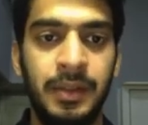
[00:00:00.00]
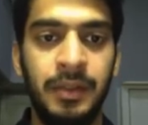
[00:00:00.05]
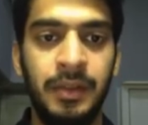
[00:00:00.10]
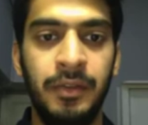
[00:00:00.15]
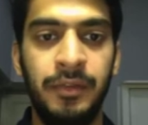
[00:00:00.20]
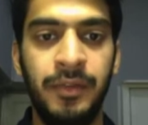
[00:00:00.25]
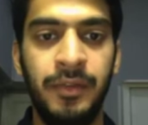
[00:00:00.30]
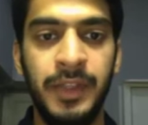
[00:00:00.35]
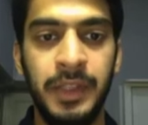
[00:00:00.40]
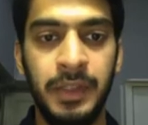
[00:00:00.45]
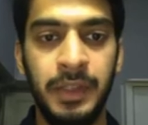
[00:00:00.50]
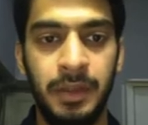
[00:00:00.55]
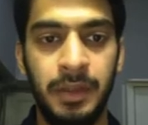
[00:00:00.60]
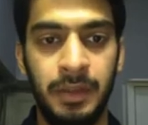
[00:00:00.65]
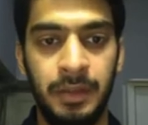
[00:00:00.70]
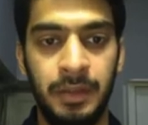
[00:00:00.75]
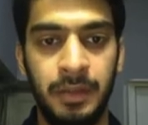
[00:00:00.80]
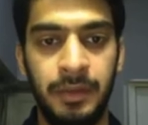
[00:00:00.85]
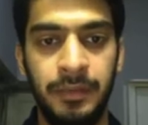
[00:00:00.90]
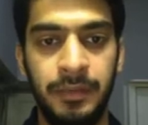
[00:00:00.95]
finden,
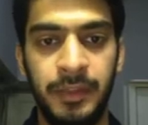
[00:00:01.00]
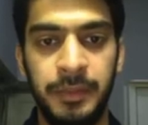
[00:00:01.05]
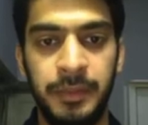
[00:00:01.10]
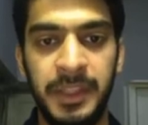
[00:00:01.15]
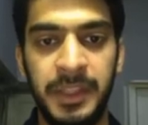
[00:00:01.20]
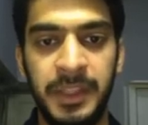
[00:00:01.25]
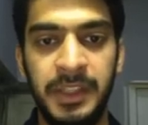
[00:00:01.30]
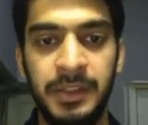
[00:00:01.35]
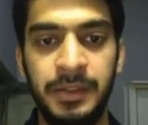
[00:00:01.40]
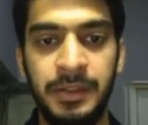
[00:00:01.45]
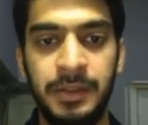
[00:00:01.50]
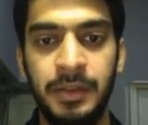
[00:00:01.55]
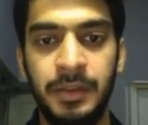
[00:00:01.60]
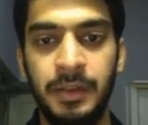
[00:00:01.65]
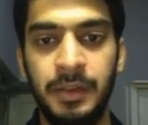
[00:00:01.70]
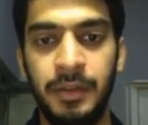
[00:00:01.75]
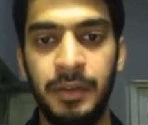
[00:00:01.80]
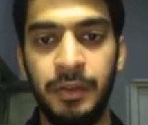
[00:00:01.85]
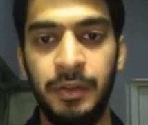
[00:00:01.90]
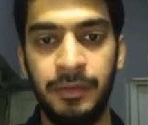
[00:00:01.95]
which means
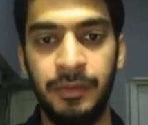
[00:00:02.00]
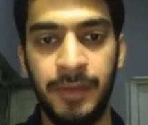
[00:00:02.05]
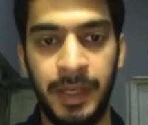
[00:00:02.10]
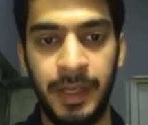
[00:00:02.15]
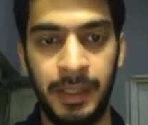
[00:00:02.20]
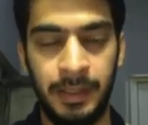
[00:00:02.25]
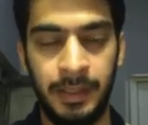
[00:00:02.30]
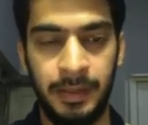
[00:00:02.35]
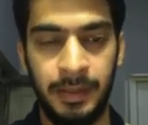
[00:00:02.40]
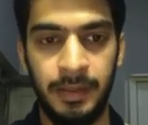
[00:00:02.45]
to find.